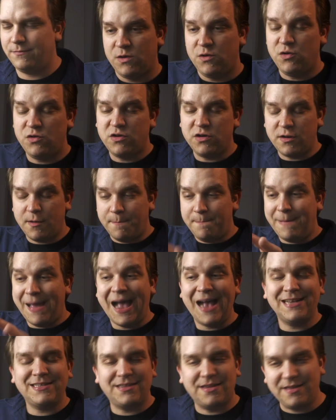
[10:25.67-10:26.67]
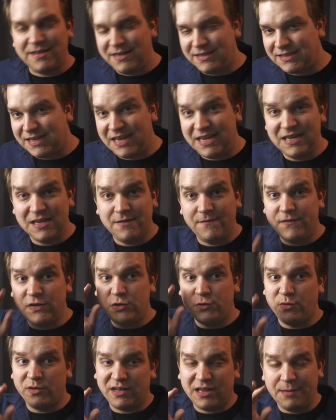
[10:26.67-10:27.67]
You could mask these
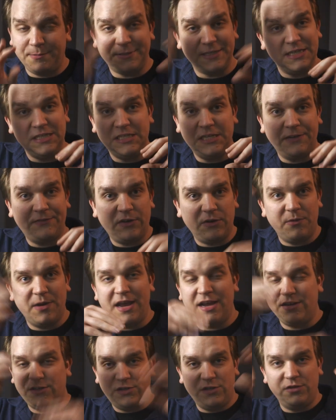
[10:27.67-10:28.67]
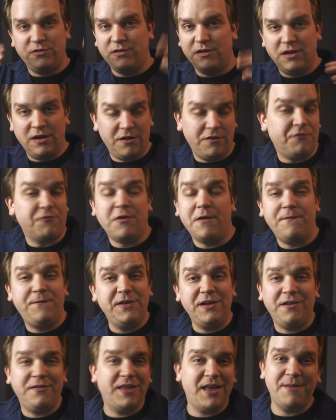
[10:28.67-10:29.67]
individual clips in different way to
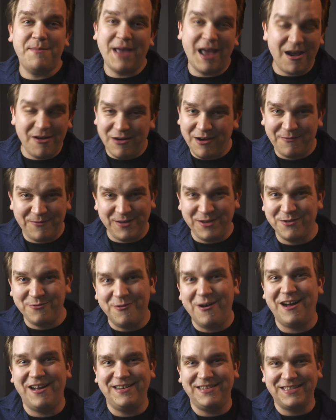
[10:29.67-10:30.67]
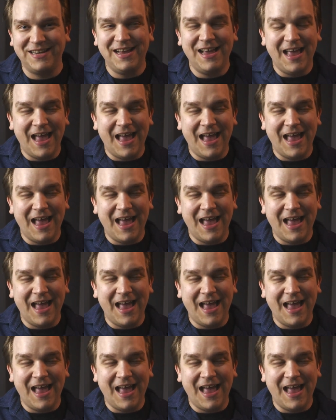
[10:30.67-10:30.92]
reveal them however you want.